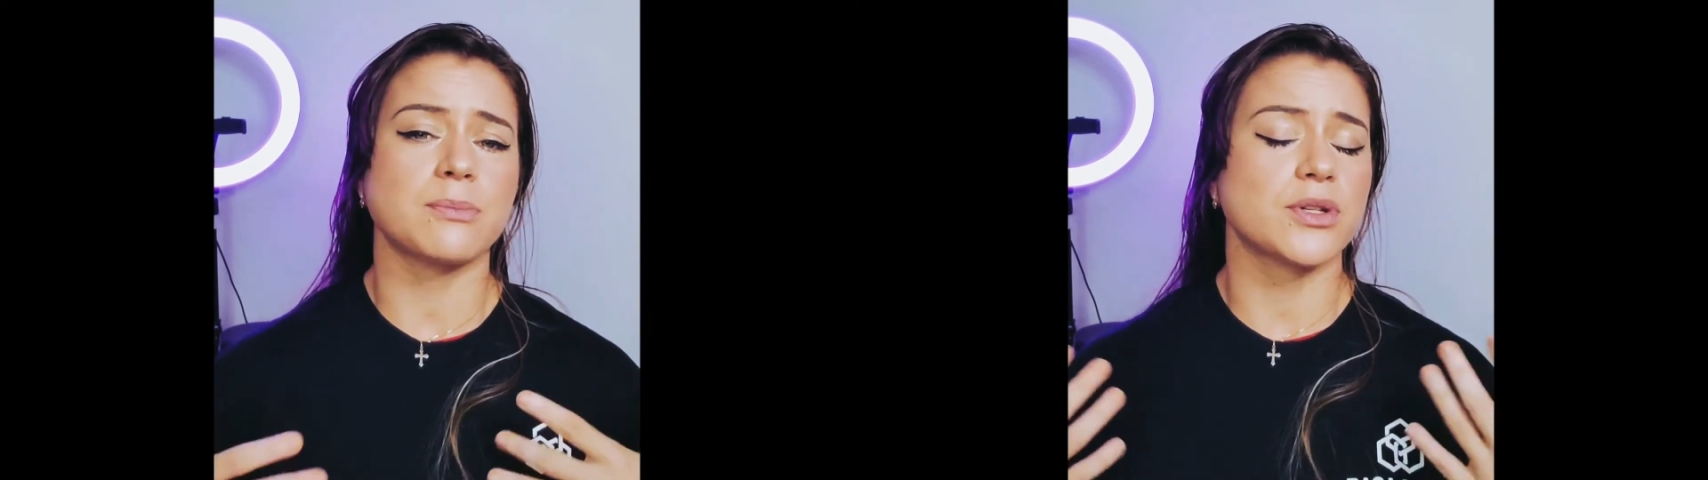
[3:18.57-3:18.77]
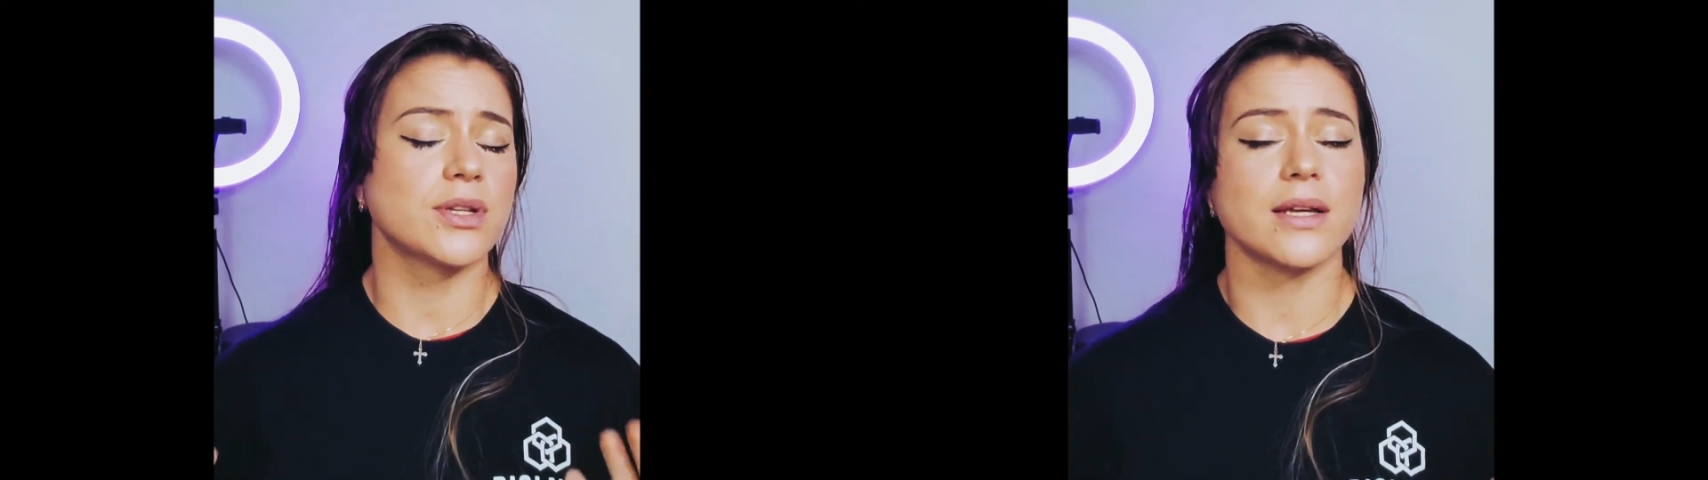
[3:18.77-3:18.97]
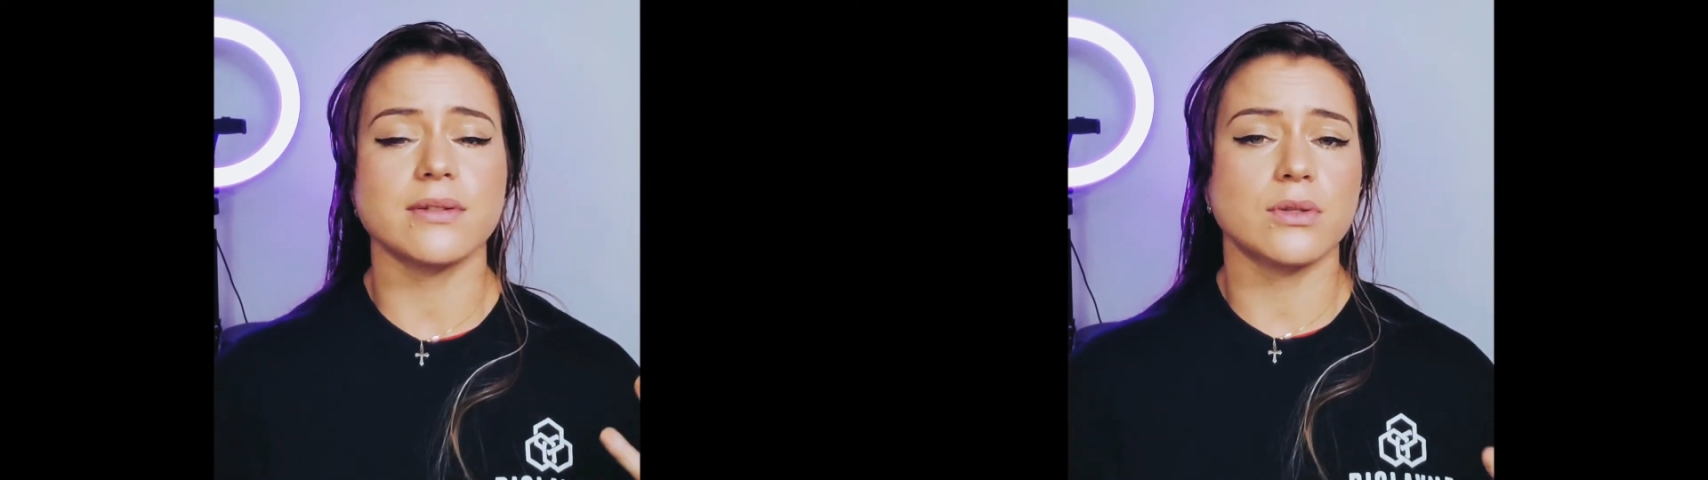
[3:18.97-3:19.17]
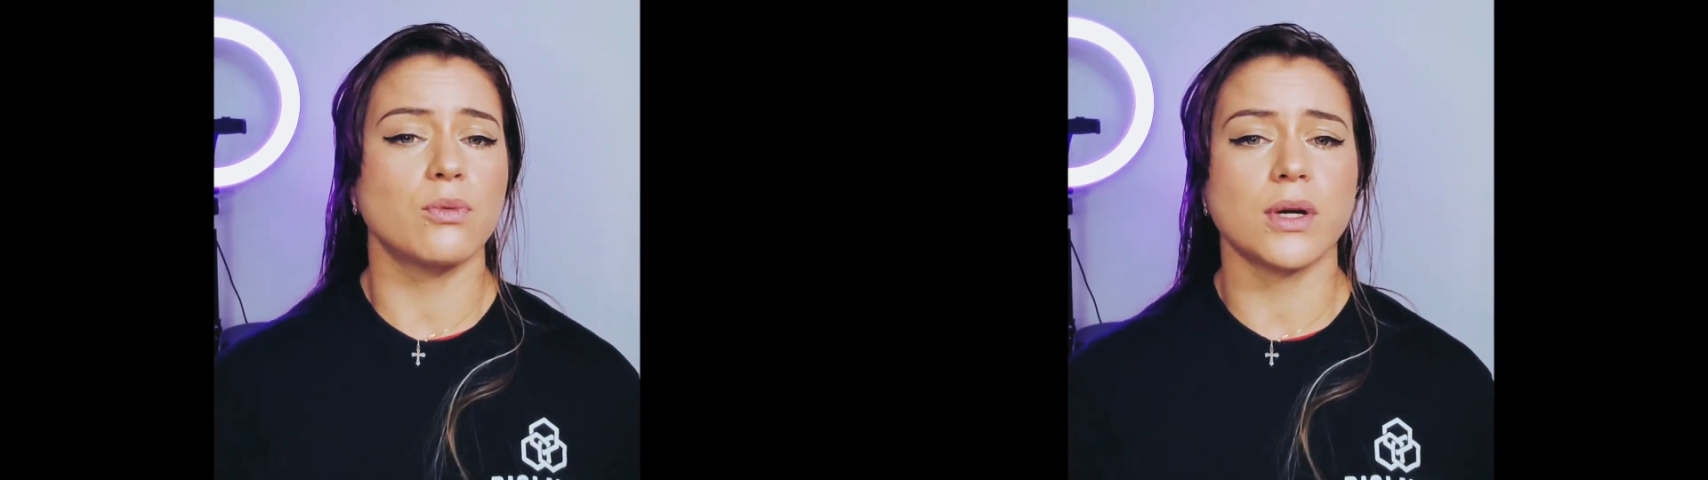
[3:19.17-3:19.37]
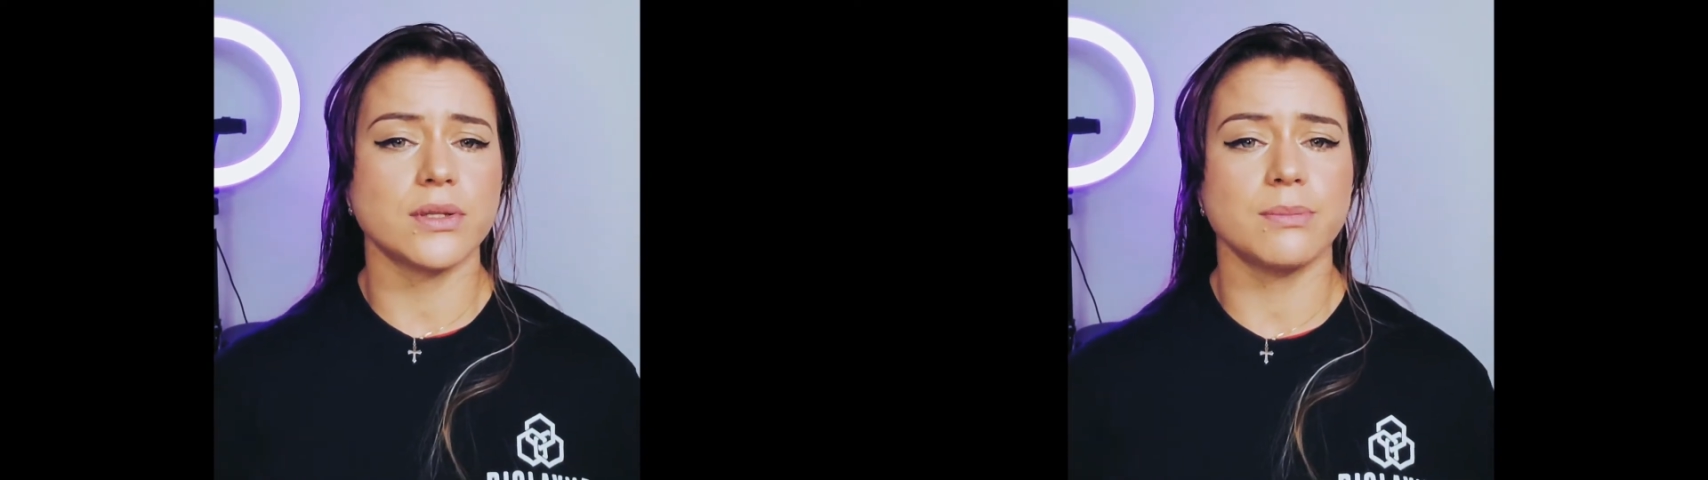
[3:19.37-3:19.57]
precise as you
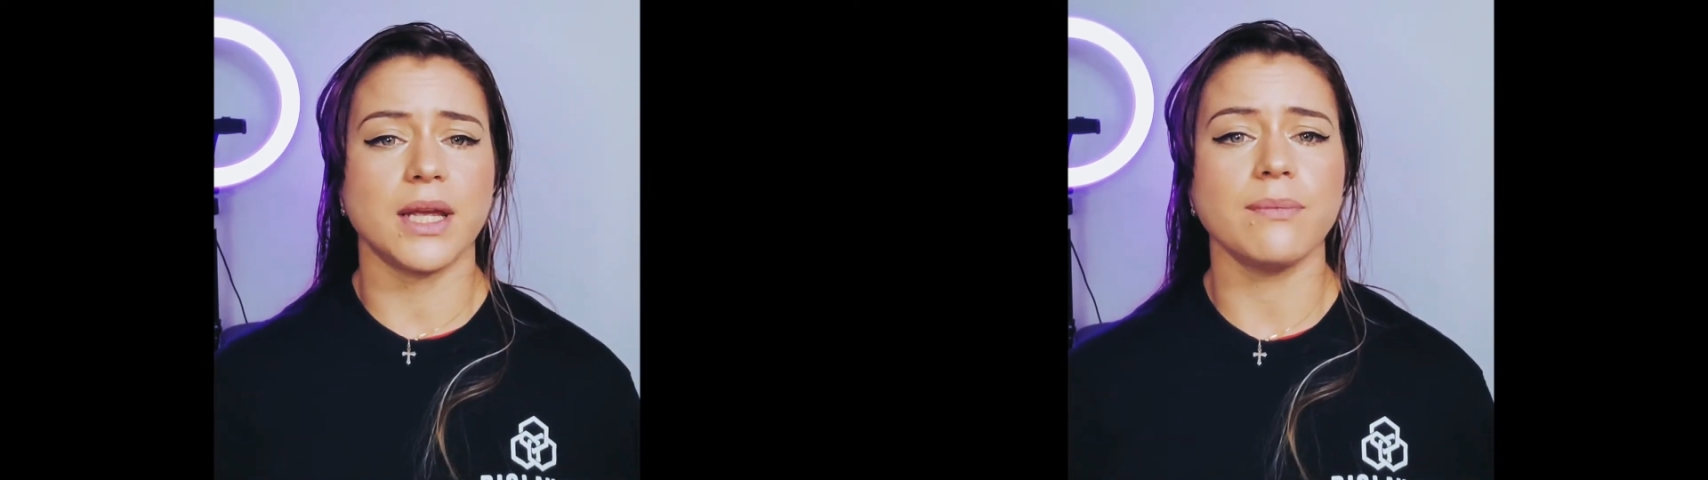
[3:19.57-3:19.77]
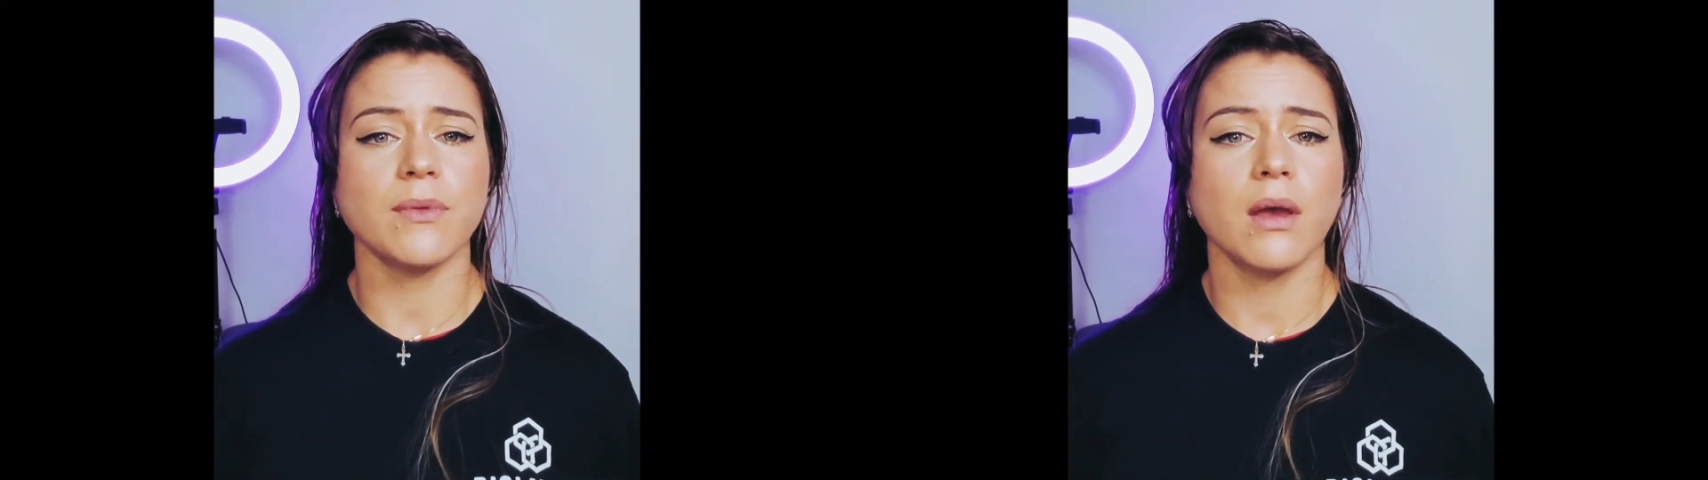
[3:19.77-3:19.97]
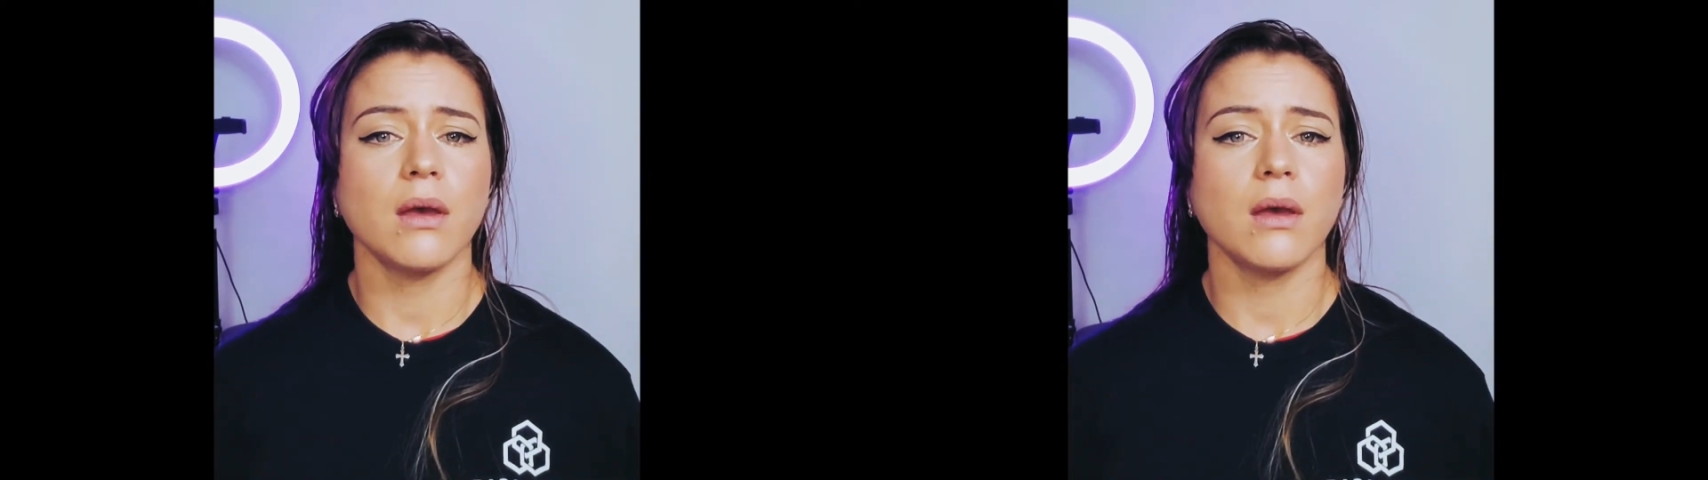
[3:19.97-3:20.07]
want to be,